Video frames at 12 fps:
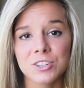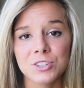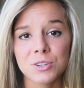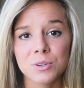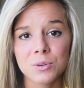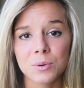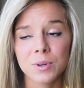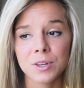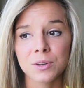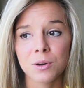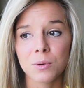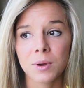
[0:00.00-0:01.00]
to,
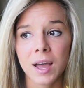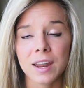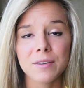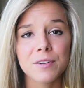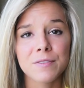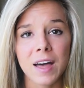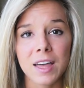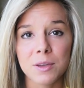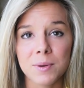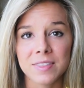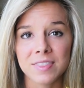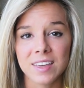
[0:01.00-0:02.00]
you know, kind of
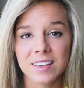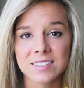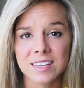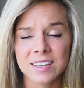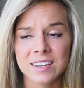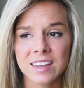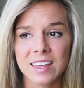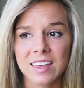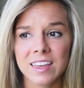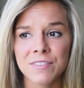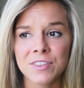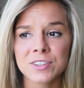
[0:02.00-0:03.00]
evaluate things, and
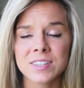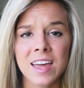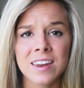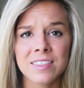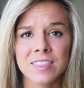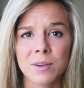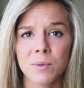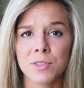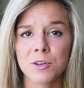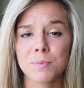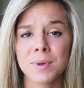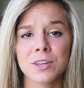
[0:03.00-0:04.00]
if there's anything,
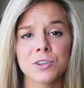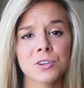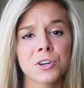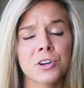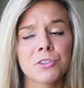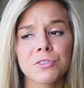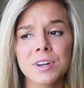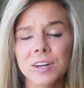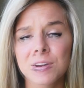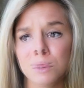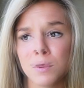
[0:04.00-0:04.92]
whether it be in your career,